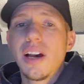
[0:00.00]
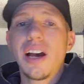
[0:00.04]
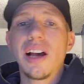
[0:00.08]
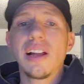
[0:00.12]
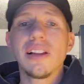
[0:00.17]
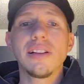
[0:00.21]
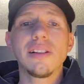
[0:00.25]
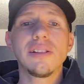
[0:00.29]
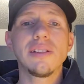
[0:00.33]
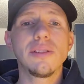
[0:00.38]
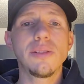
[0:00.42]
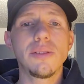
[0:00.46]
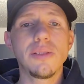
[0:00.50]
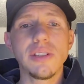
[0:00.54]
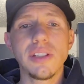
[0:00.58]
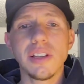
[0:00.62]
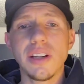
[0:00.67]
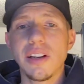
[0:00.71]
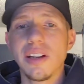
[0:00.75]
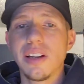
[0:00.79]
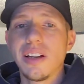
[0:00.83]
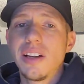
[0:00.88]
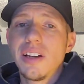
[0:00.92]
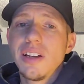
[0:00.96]

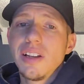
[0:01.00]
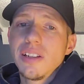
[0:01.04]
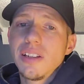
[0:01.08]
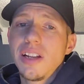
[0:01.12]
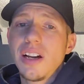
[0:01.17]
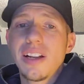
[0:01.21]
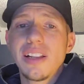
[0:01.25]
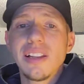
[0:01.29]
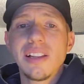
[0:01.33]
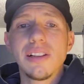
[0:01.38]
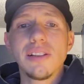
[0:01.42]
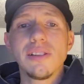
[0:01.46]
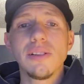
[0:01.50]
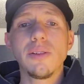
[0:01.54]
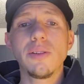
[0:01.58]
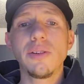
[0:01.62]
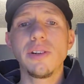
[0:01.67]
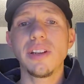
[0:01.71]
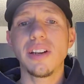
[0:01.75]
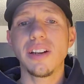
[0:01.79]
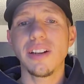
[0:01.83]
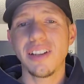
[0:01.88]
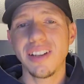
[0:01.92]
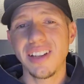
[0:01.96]
hallelujah,
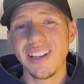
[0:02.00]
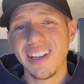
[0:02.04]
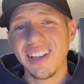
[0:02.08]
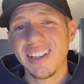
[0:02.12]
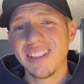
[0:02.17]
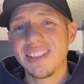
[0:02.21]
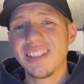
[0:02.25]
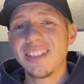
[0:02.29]
hallelujah.